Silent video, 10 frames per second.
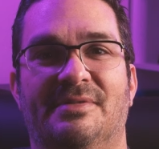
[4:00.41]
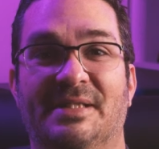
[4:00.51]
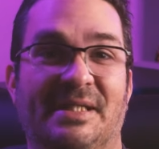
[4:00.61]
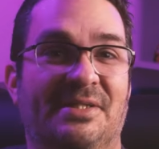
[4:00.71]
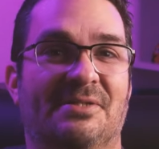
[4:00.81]

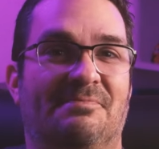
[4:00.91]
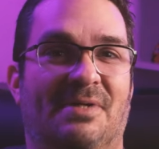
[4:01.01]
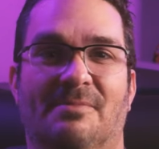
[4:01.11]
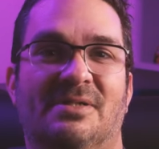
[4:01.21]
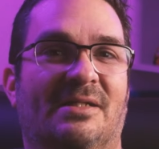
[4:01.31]
need to
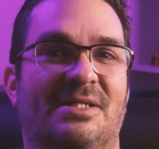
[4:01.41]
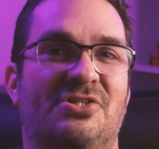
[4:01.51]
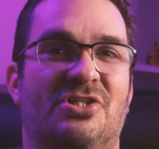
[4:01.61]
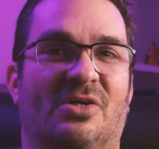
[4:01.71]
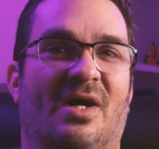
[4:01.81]
publicly
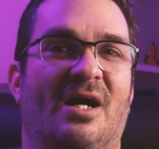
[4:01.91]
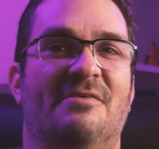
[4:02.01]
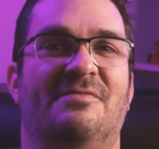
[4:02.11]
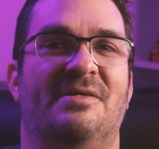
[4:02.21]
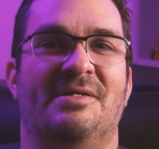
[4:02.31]
show
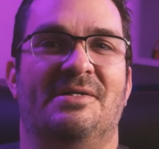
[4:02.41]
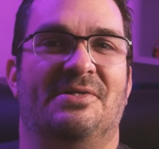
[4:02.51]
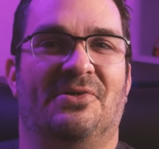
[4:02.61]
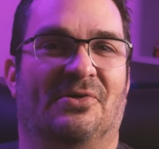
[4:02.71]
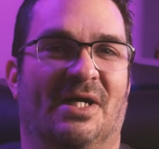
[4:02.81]
off
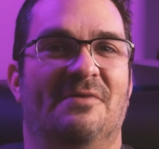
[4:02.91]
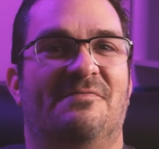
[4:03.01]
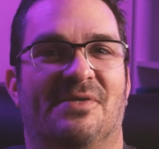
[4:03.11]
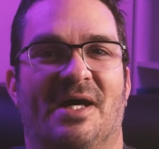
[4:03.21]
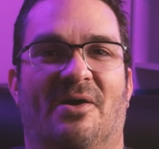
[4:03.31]
your
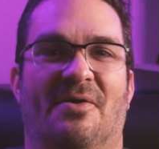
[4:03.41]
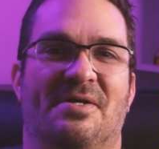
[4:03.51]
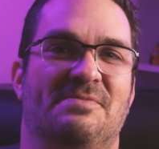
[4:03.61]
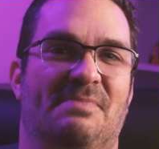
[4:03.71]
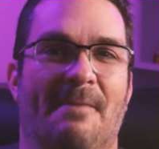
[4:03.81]
love for that
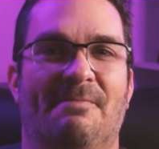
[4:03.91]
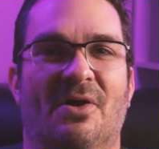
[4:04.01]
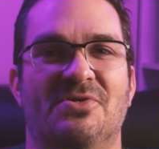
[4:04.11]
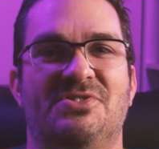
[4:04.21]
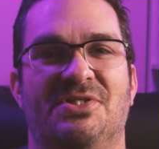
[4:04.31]
artist by
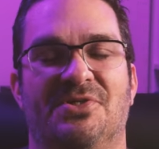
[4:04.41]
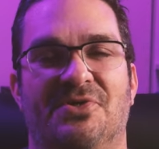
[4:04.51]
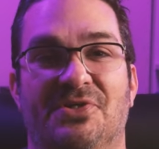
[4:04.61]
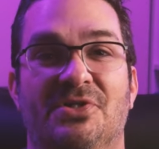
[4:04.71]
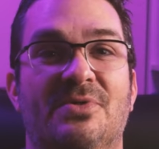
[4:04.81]
posting your
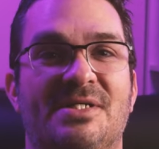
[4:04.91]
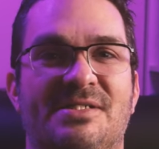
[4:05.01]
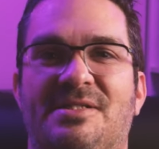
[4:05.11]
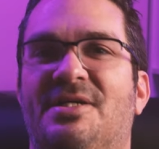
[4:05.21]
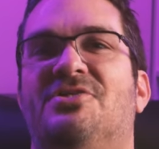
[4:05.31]

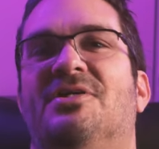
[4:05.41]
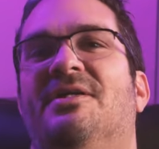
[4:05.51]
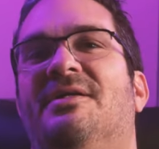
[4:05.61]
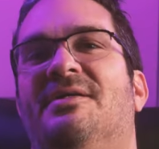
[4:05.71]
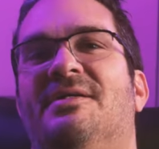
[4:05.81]
newest
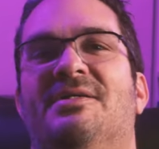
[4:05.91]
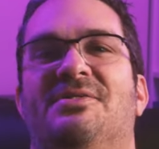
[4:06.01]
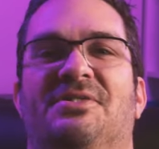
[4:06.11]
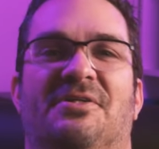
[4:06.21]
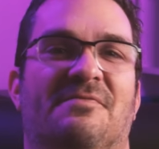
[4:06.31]
addition
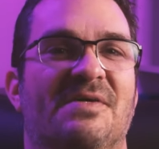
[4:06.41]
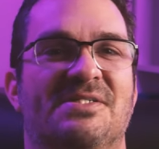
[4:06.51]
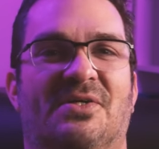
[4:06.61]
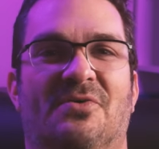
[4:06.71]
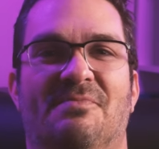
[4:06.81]
to your
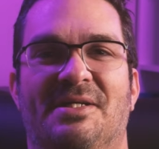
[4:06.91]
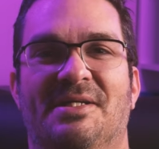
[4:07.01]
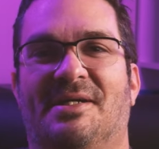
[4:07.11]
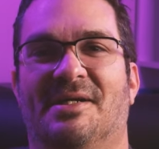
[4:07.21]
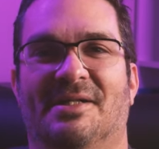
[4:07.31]
physical
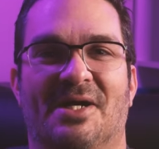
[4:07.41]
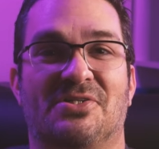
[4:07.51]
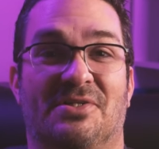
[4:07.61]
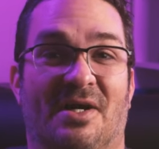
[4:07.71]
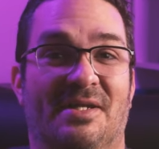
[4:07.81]
media
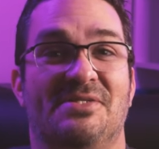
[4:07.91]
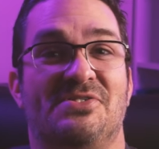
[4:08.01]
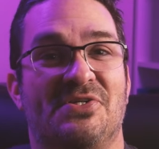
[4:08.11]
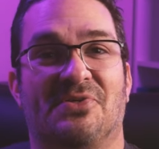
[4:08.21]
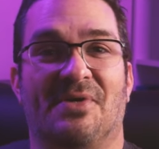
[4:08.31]
collection on
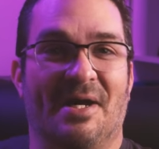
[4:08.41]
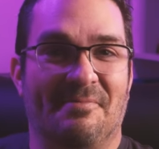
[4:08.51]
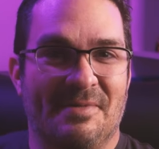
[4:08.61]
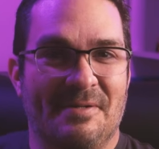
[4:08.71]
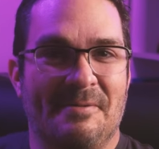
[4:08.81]

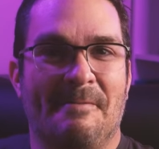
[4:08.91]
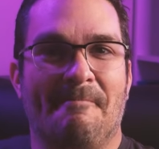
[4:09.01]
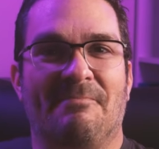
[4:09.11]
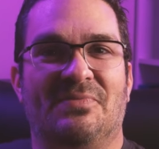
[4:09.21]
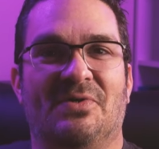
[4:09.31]
Instagram.
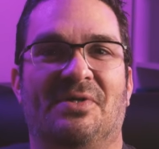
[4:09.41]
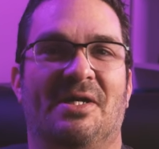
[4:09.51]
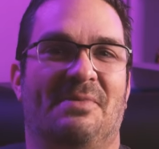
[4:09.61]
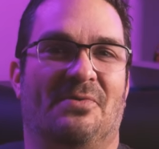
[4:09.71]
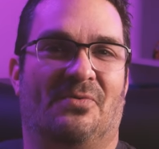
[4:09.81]
Don't
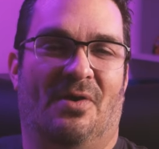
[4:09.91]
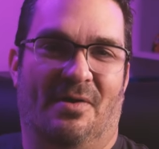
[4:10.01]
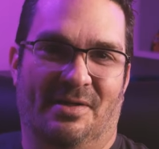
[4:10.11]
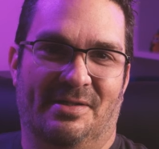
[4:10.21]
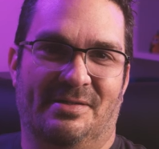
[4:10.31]
get me
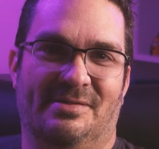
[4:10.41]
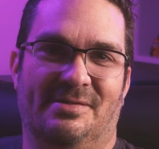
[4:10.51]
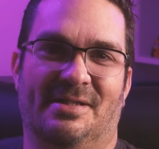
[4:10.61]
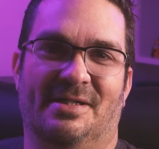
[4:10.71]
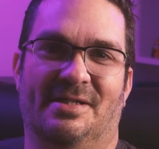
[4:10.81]
wrong,
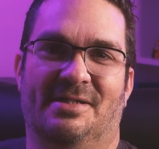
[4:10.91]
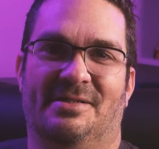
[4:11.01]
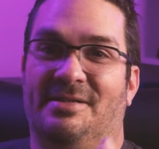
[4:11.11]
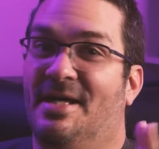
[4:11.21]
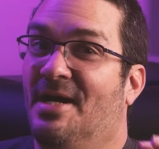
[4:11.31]
the
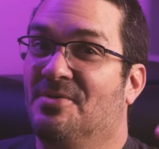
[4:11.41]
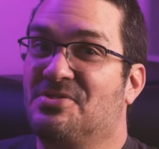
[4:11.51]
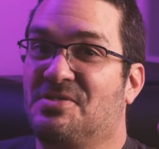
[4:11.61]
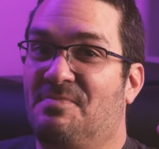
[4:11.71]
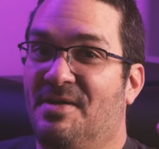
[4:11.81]
now
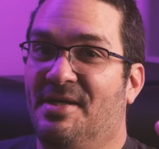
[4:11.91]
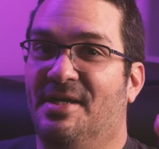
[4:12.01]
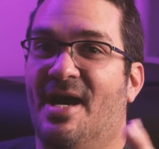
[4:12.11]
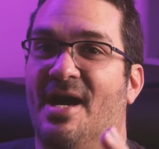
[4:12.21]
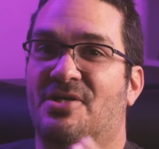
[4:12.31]
spinning
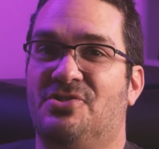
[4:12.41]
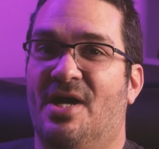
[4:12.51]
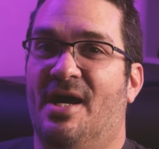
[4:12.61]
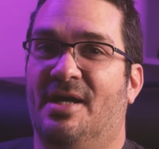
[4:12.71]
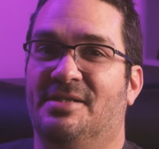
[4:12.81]

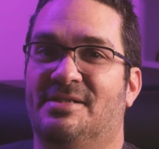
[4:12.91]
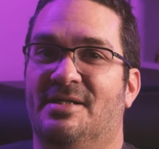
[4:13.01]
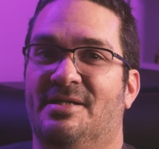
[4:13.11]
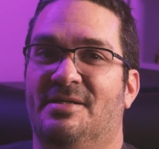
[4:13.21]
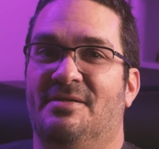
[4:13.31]
hashtags
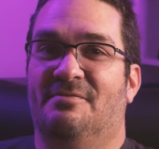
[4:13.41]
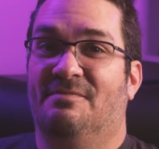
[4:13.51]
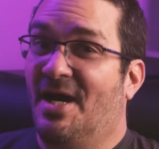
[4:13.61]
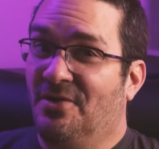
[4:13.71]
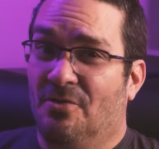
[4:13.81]

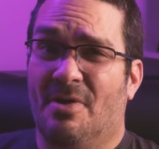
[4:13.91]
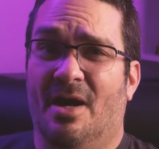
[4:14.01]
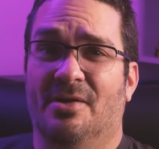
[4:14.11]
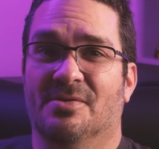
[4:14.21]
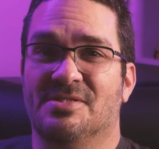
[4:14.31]
vinyl
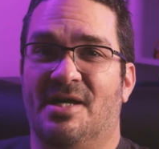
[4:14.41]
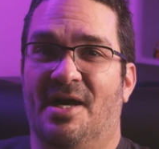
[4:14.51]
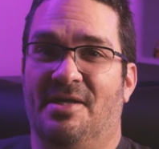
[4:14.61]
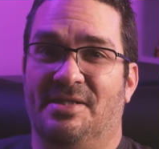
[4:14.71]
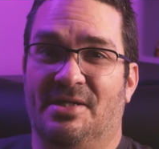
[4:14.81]
models
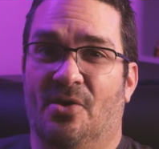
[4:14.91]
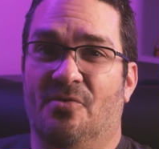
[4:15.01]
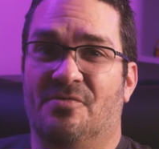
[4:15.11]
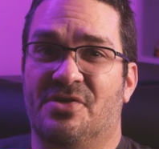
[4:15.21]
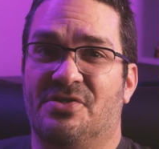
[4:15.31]
and the
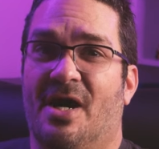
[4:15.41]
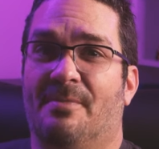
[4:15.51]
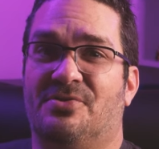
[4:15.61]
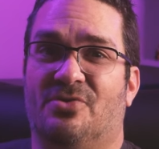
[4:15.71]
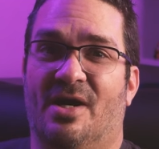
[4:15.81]
over the
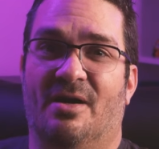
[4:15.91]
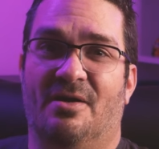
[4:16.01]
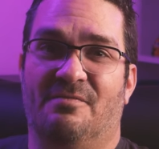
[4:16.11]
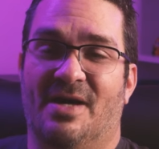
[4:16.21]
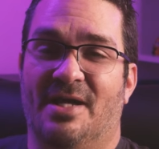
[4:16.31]
top try
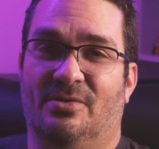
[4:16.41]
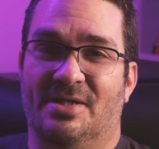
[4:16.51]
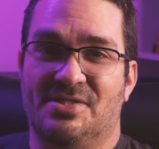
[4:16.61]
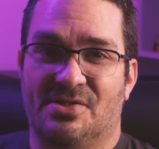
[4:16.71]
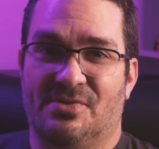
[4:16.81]
hard vinyl
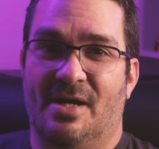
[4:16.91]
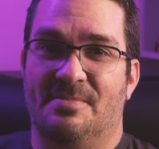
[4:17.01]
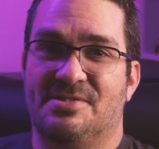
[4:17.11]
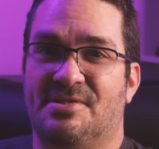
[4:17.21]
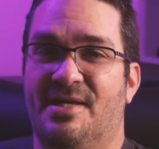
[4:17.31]

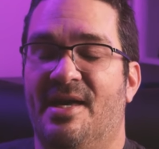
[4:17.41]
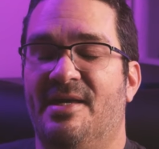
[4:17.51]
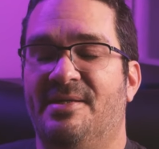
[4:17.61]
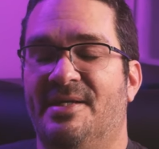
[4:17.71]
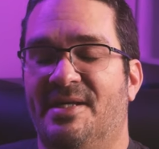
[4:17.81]
Instagrams
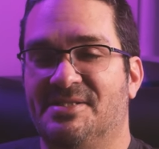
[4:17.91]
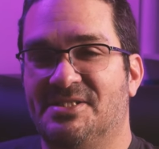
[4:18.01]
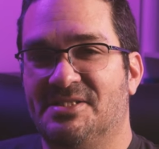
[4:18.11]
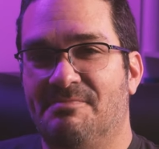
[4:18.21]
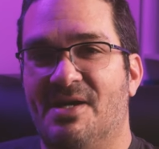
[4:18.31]
can get
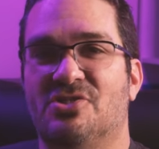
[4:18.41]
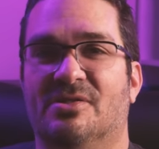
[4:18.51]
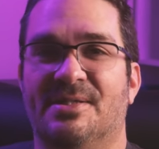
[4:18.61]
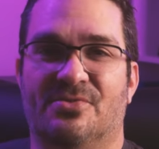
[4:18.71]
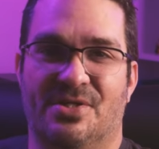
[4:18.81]

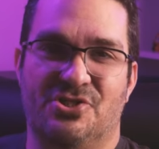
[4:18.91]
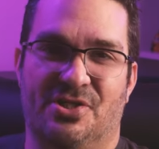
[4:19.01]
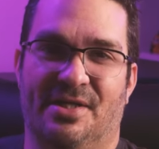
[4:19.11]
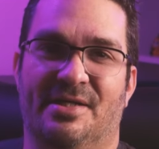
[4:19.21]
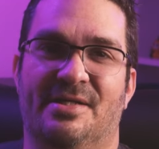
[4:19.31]
especially
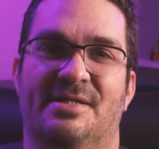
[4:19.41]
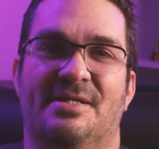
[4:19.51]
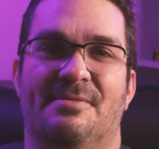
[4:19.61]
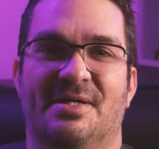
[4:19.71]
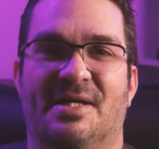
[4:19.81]
cringy
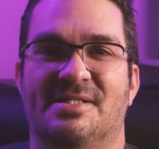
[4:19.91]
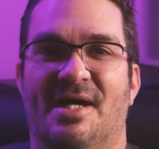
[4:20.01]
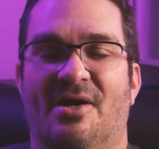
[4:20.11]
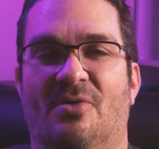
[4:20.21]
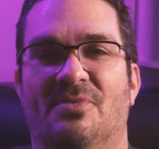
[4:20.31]
because
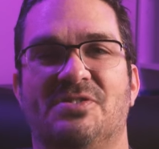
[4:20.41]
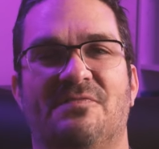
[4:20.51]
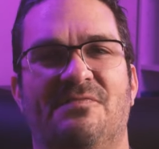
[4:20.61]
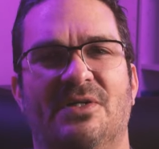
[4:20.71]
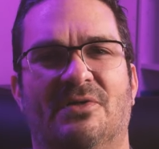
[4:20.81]
I almost
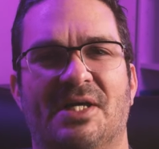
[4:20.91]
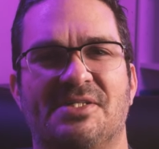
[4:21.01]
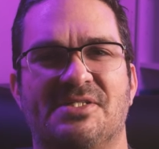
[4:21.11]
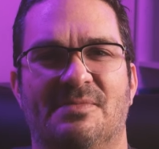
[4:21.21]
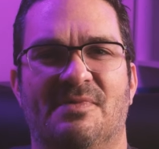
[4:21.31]
feel like
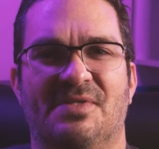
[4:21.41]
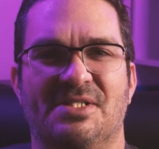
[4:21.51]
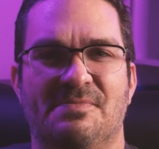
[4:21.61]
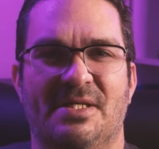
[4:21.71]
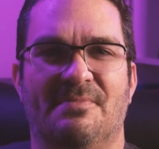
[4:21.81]
some of
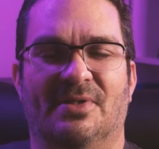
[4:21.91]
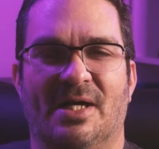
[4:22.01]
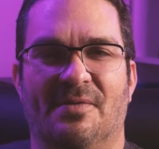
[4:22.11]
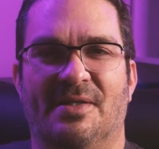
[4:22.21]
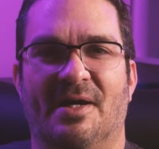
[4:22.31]
these people
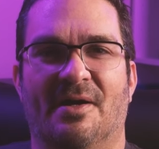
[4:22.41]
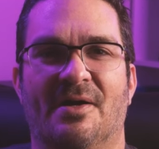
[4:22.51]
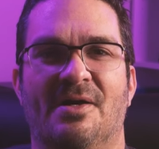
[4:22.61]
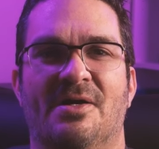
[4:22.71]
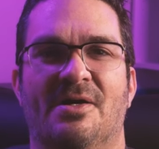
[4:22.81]
out
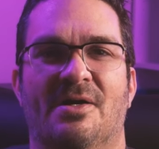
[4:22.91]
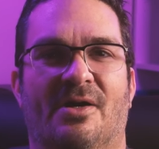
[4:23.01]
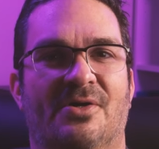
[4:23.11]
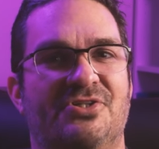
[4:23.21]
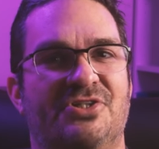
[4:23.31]
there
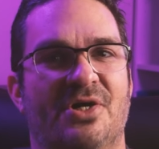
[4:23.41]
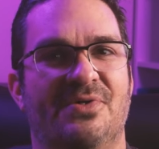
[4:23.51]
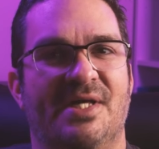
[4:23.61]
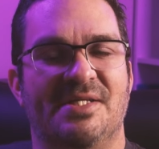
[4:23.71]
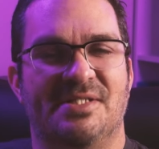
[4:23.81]
are
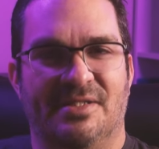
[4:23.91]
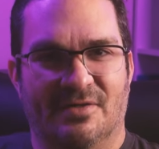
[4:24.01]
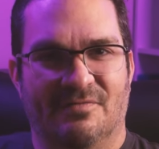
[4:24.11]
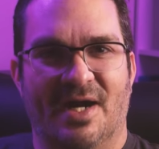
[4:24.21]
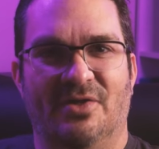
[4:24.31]
showcasing
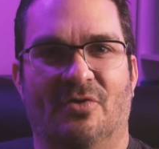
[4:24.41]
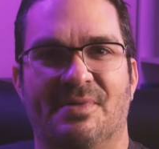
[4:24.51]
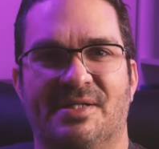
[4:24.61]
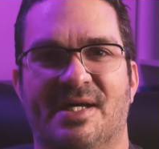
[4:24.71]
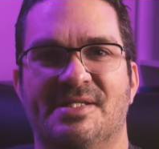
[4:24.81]
their vinyl
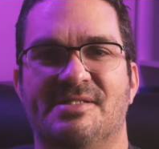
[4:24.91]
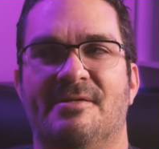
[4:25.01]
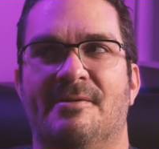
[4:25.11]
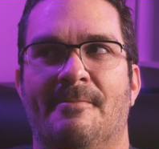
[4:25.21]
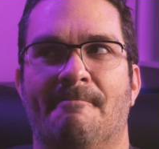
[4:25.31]
because
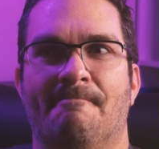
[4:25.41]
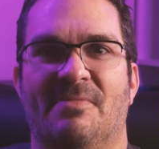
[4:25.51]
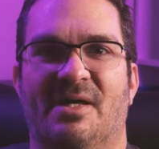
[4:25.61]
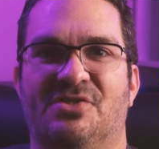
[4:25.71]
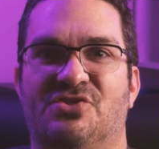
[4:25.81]

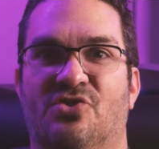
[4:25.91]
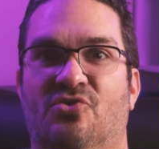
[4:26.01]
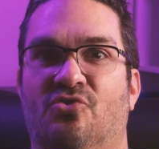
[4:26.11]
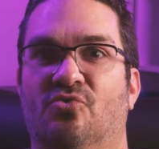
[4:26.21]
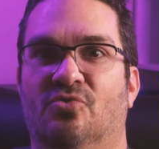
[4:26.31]
it's
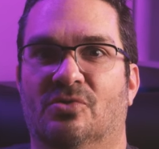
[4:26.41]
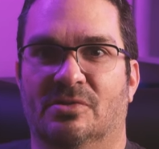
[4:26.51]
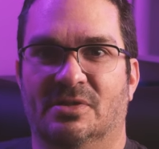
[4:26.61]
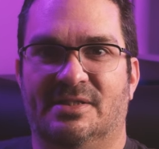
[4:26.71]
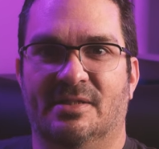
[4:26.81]

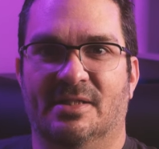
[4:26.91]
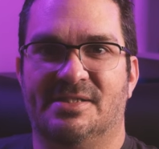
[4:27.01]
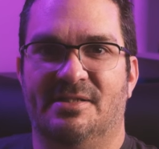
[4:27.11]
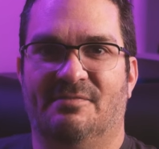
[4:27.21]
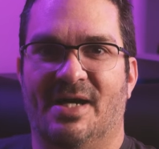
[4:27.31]
cool to
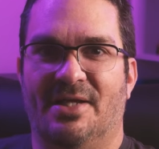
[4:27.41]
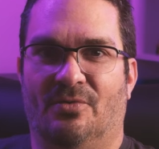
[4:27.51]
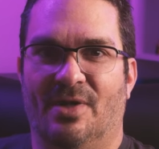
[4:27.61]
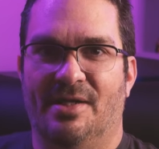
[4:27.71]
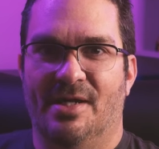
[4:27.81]
listen to vinyl
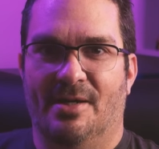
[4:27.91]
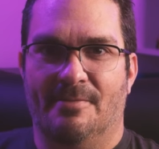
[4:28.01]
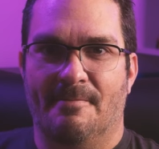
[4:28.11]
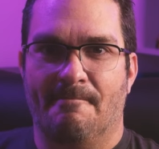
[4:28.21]
right now.